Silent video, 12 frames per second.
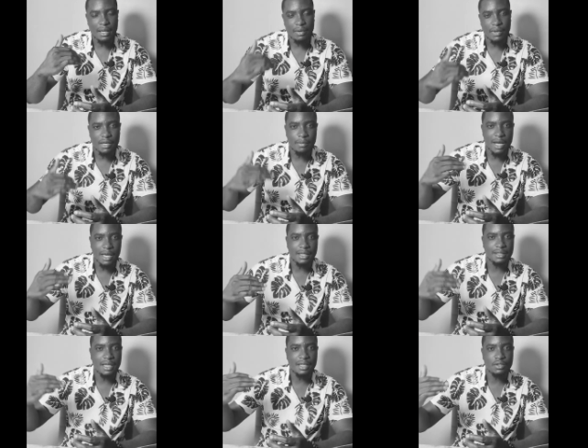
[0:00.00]
then when the market
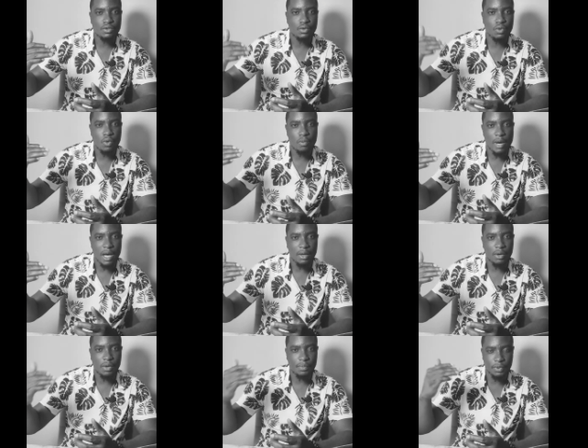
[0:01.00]
starts to go back
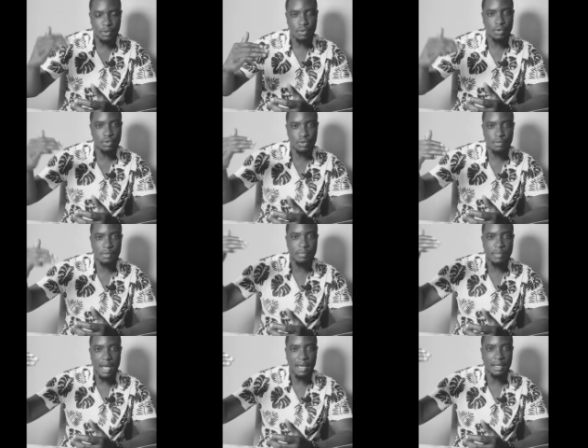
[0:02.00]
up, you could also be
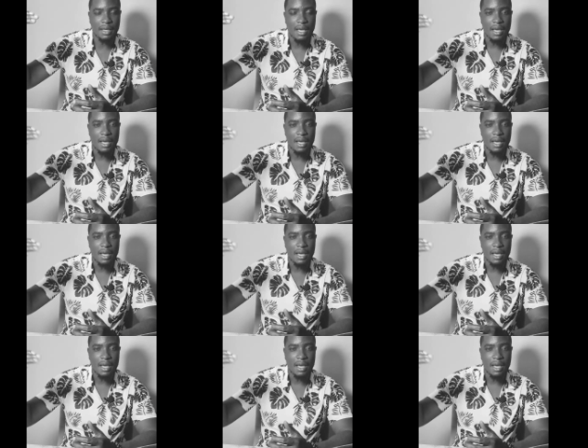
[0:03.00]
buying